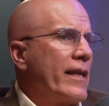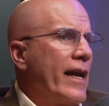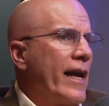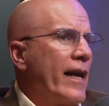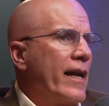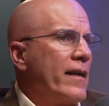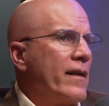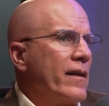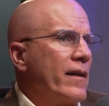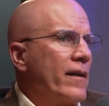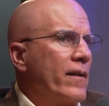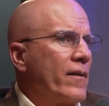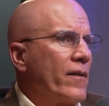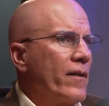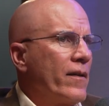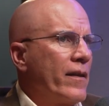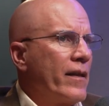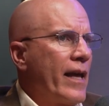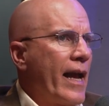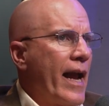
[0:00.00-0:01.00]
then
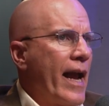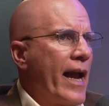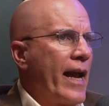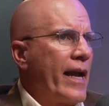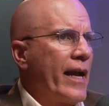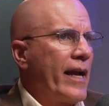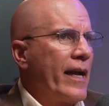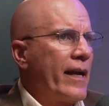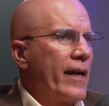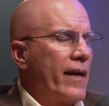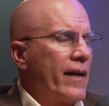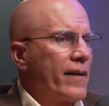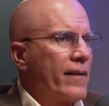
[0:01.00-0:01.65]
they,